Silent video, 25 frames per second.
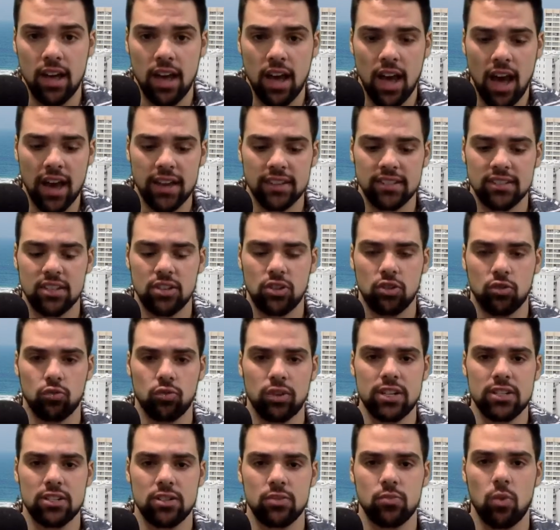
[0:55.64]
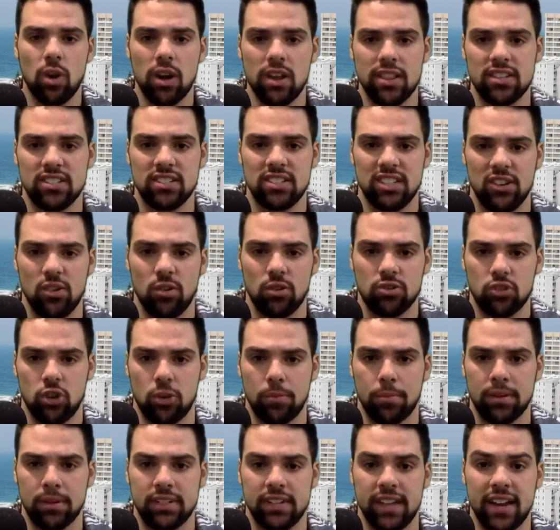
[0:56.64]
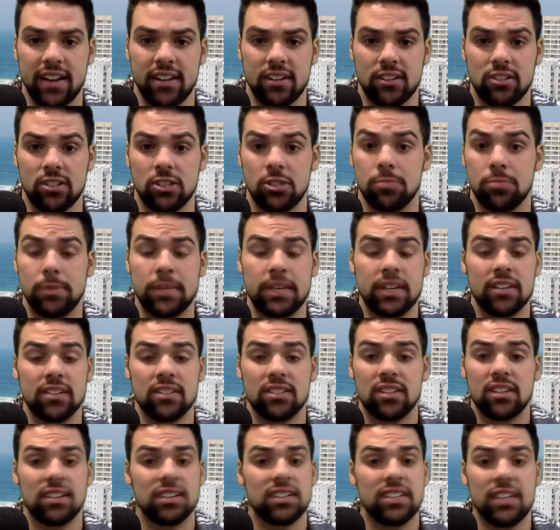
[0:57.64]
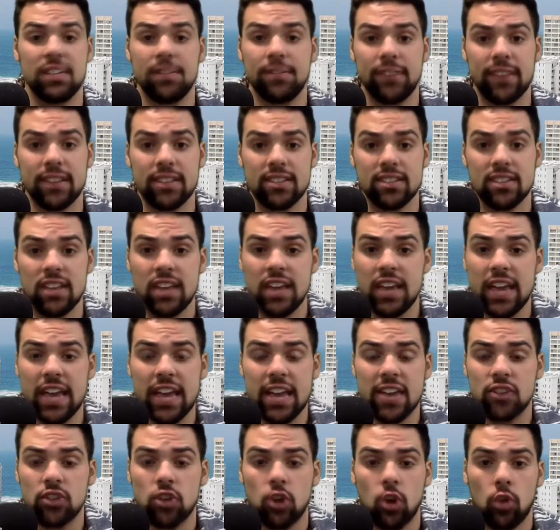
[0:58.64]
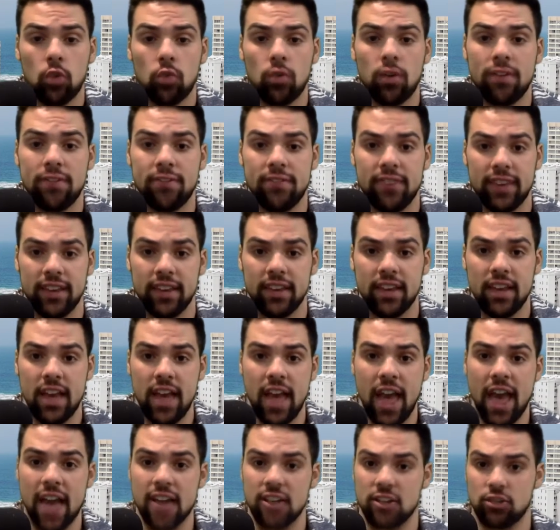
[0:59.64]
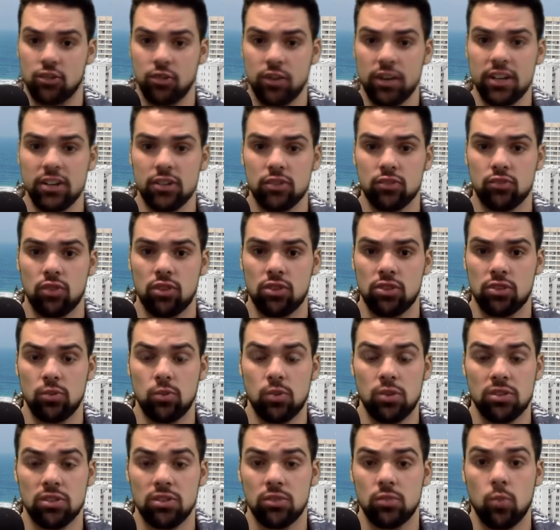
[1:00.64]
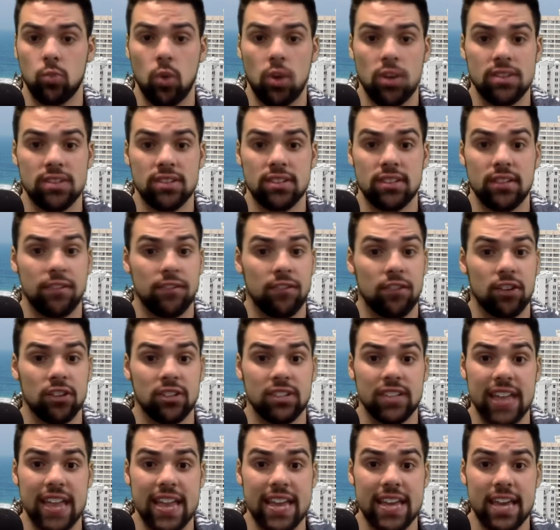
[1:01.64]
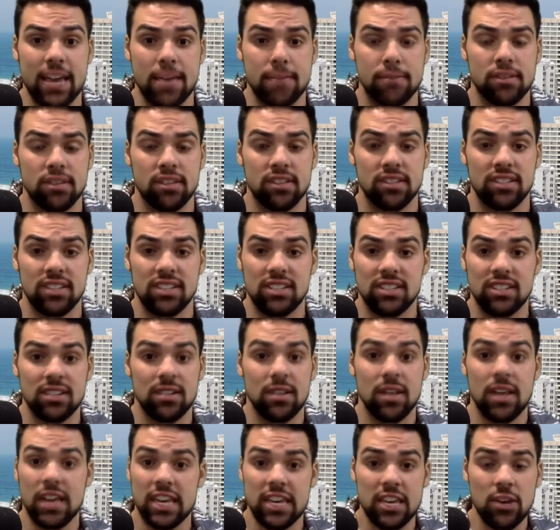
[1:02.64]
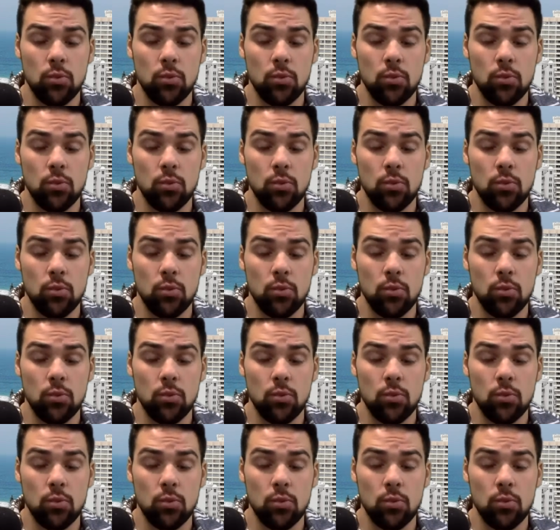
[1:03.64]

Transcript: I said the reason why the Seahawks are pretenders is because their defense is horrific. As great as Russell Wilson was in the first 8 games of the season, he